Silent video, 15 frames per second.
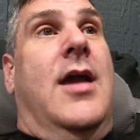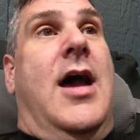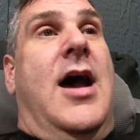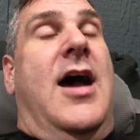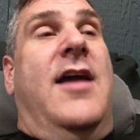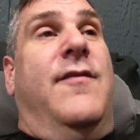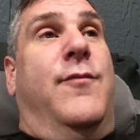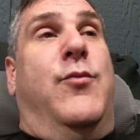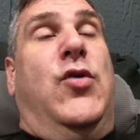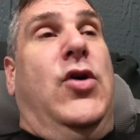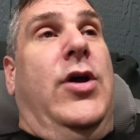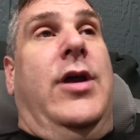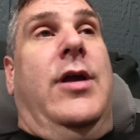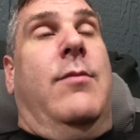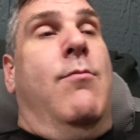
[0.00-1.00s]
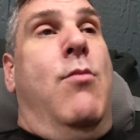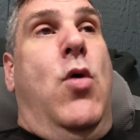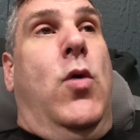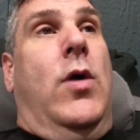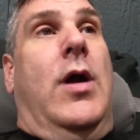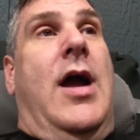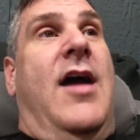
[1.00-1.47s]
I've put
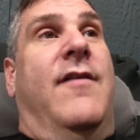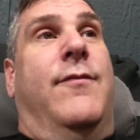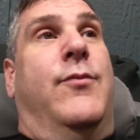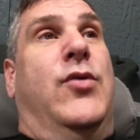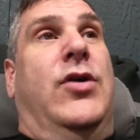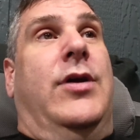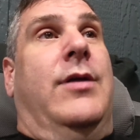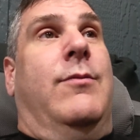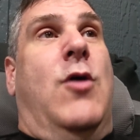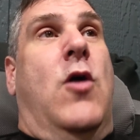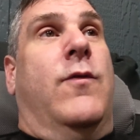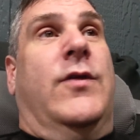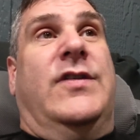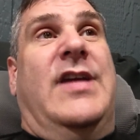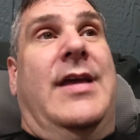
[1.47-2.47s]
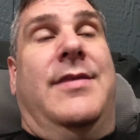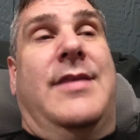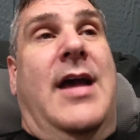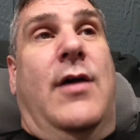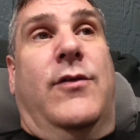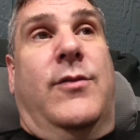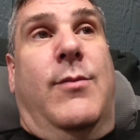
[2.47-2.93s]
over
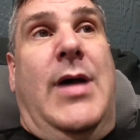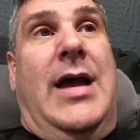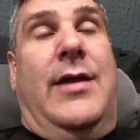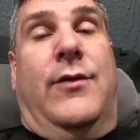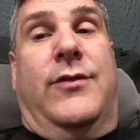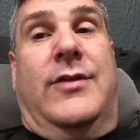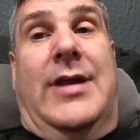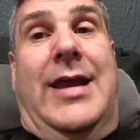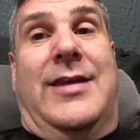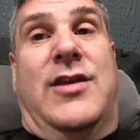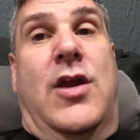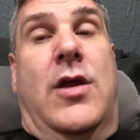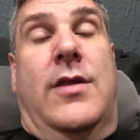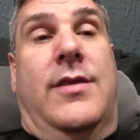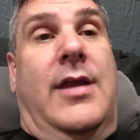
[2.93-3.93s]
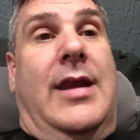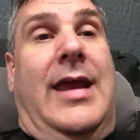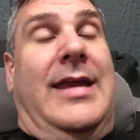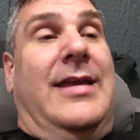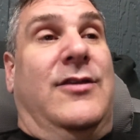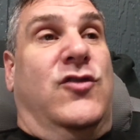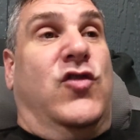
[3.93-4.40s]
10,000 miles that
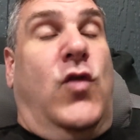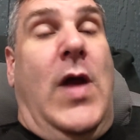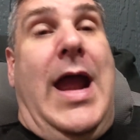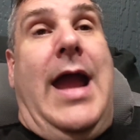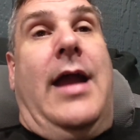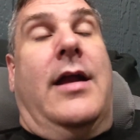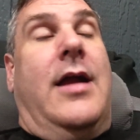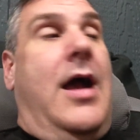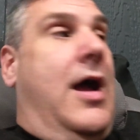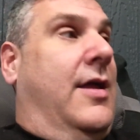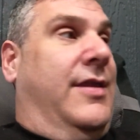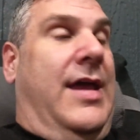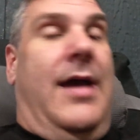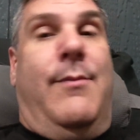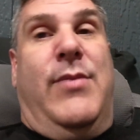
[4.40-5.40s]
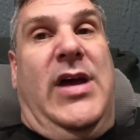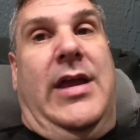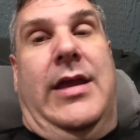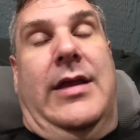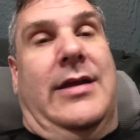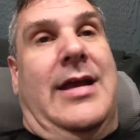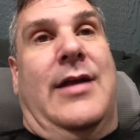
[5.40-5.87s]
I can track on that
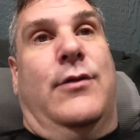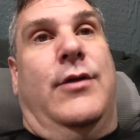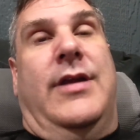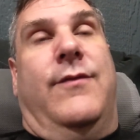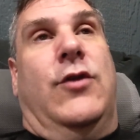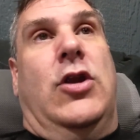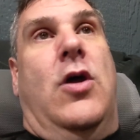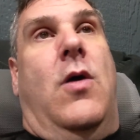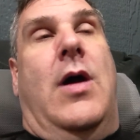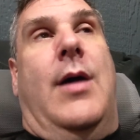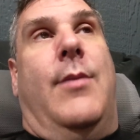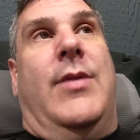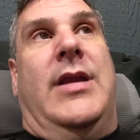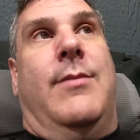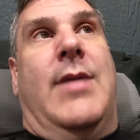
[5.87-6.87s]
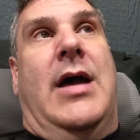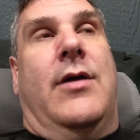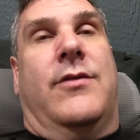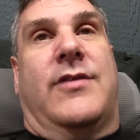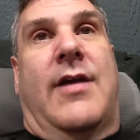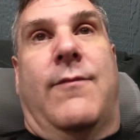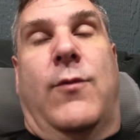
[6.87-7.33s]
bike, and I don't even know how many
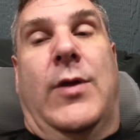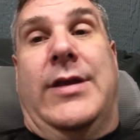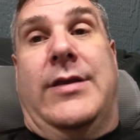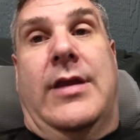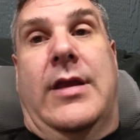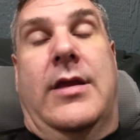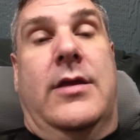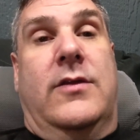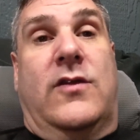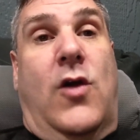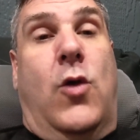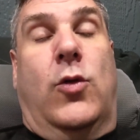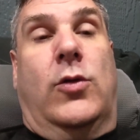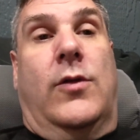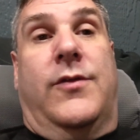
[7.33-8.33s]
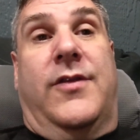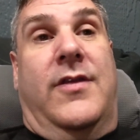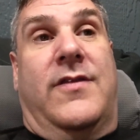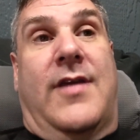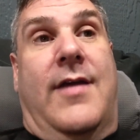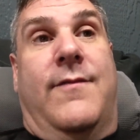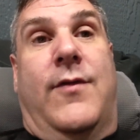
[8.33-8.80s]
miles I've ridden it total
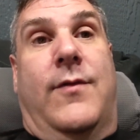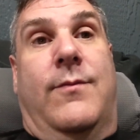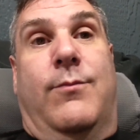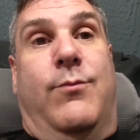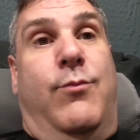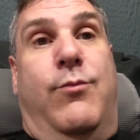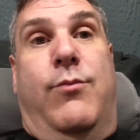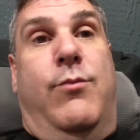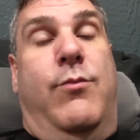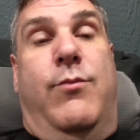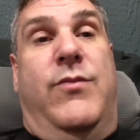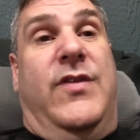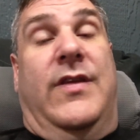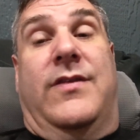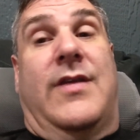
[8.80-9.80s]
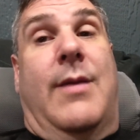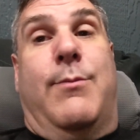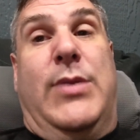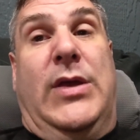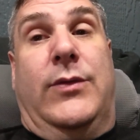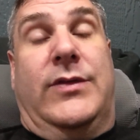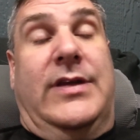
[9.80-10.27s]
since I
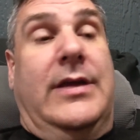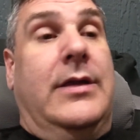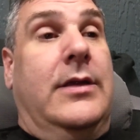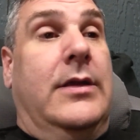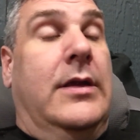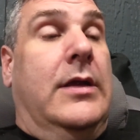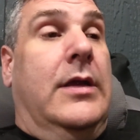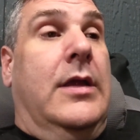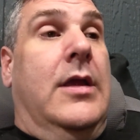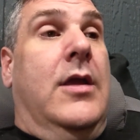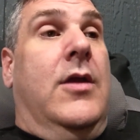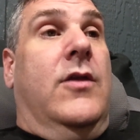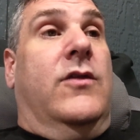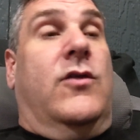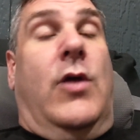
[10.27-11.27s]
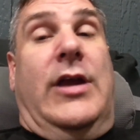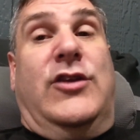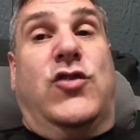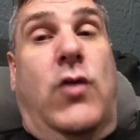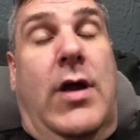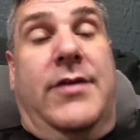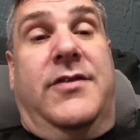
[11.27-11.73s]
built it. So I
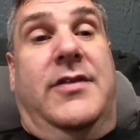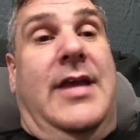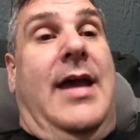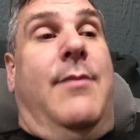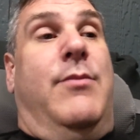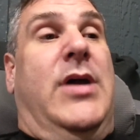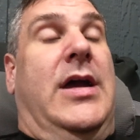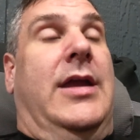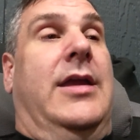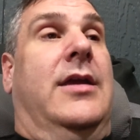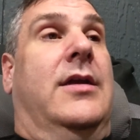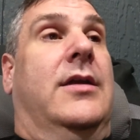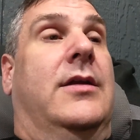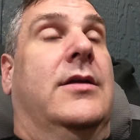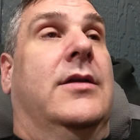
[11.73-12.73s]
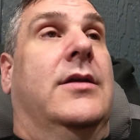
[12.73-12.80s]
trust that bike.